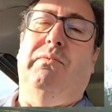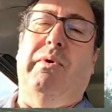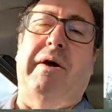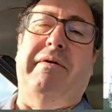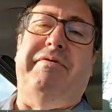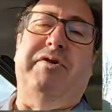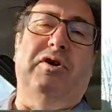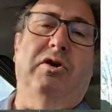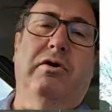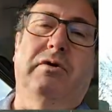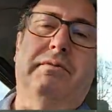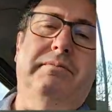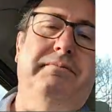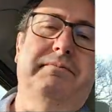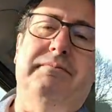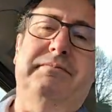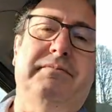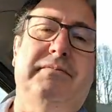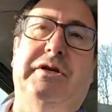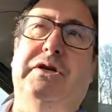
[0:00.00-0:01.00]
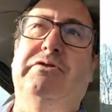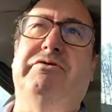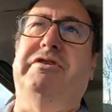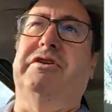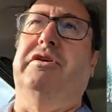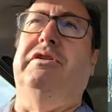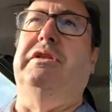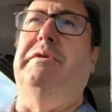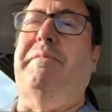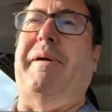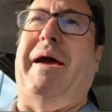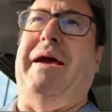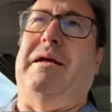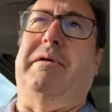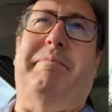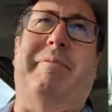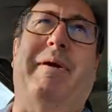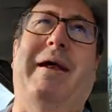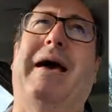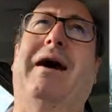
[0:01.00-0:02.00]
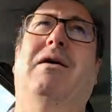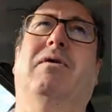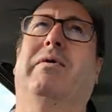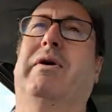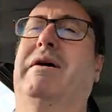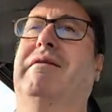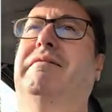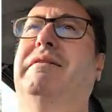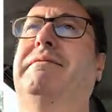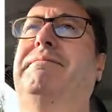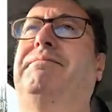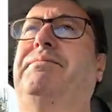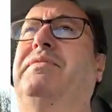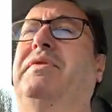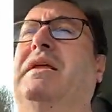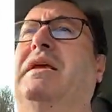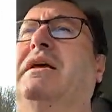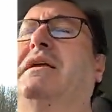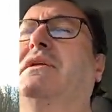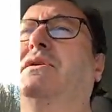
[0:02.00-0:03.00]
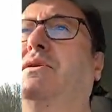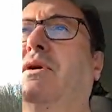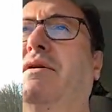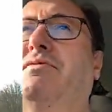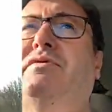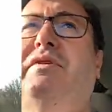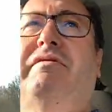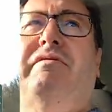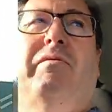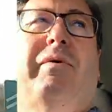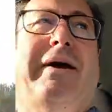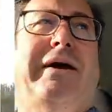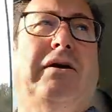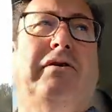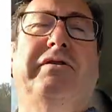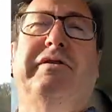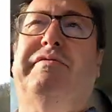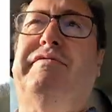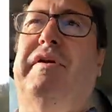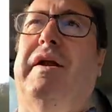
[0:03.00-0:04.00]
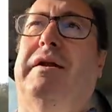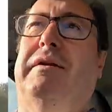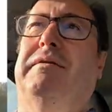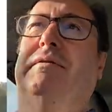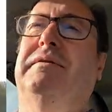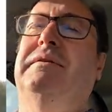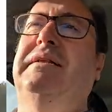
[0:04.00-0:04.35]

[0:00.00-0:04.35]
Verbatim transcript: whatever you're using on the back, a plough or whatever, you have to have a weight on the front.